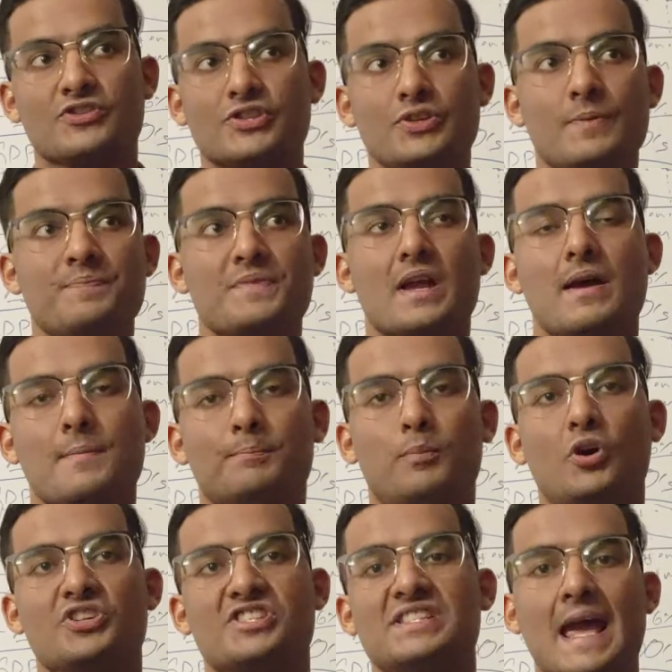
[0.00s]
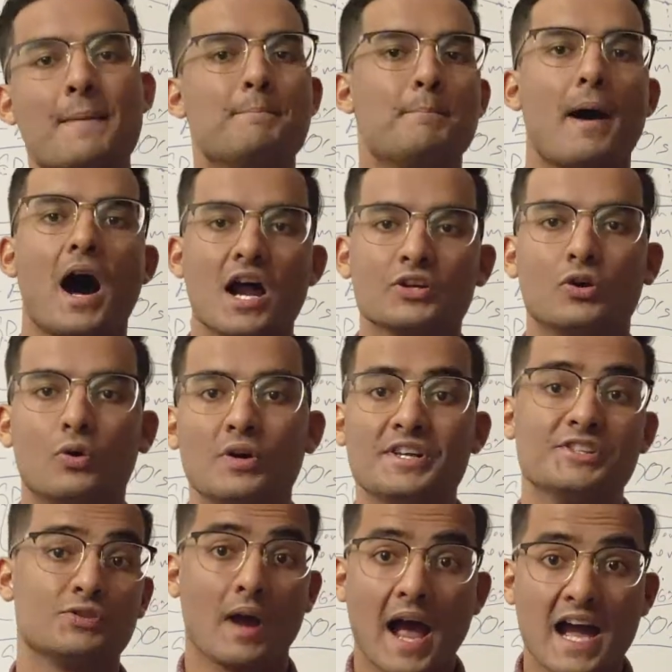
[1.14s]
to put the embargo
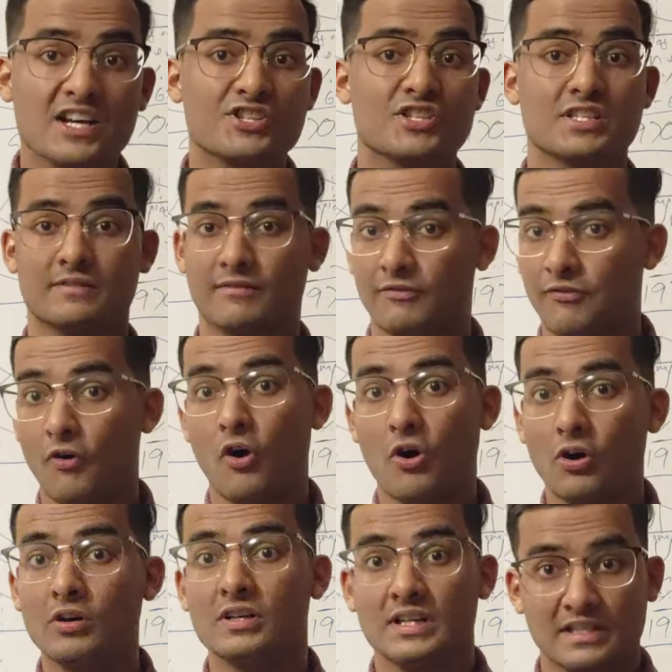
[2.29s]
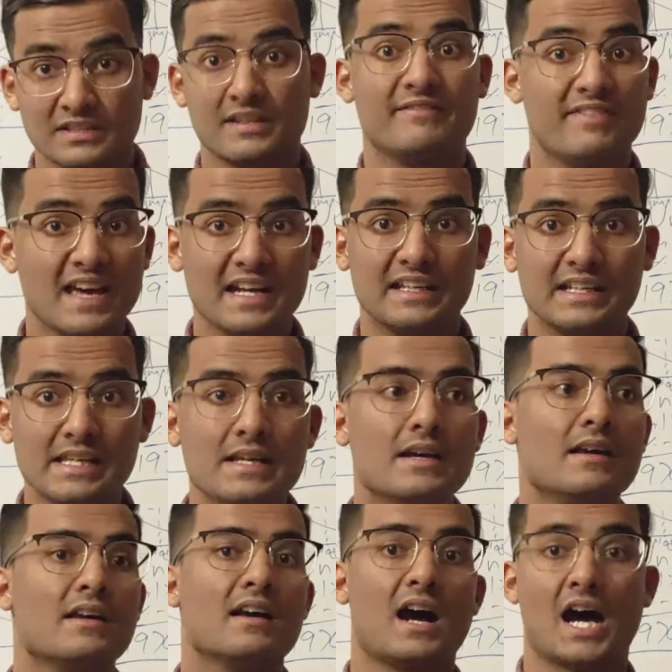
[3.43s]
into action for the very
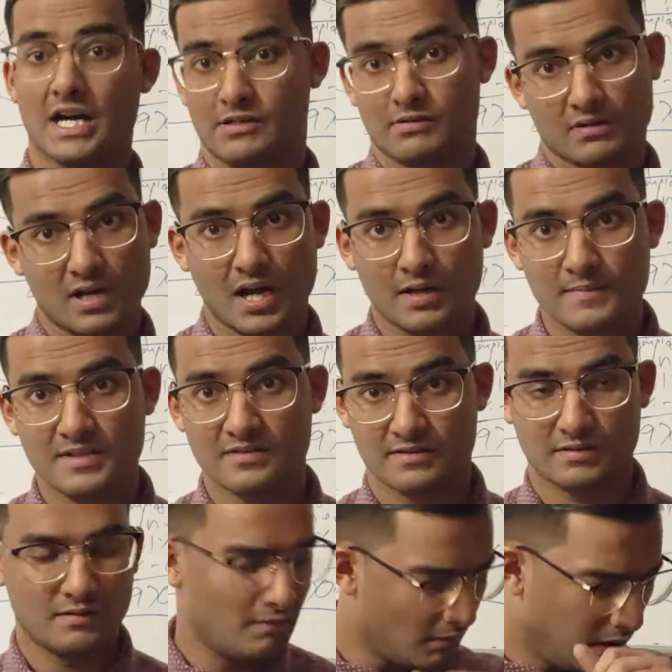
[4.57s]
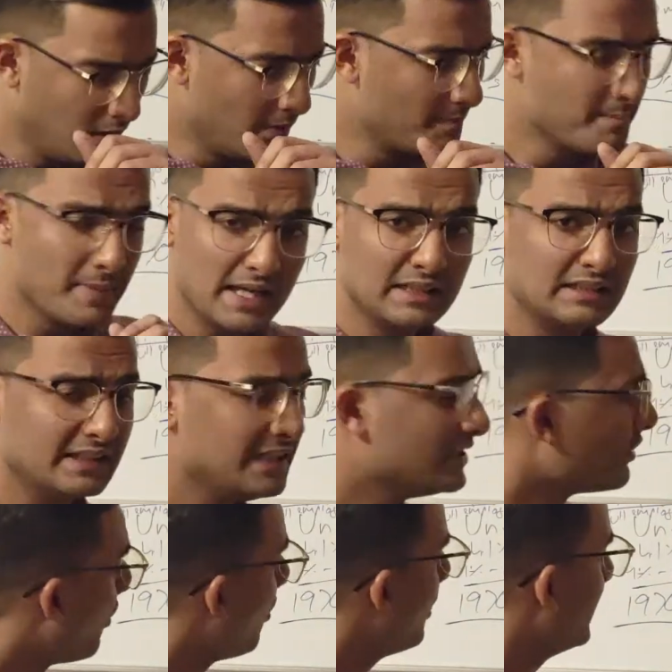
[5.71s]
hydrocarbons, mainly
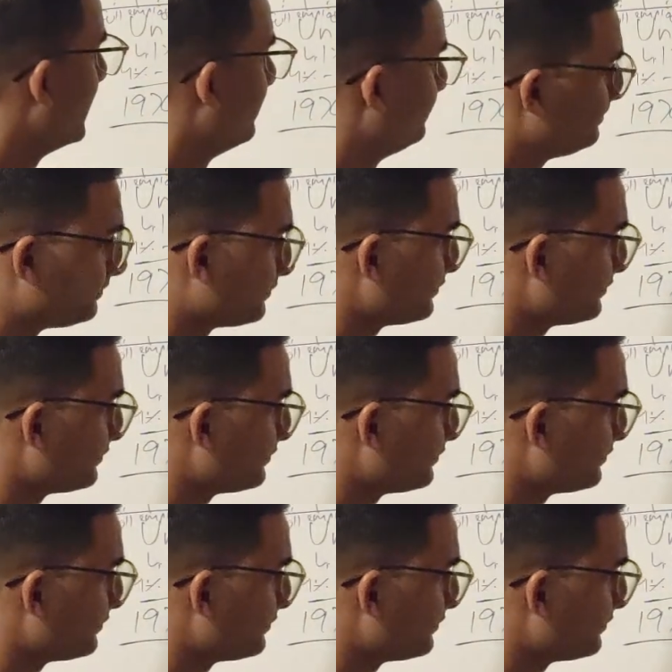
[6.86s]
the oil,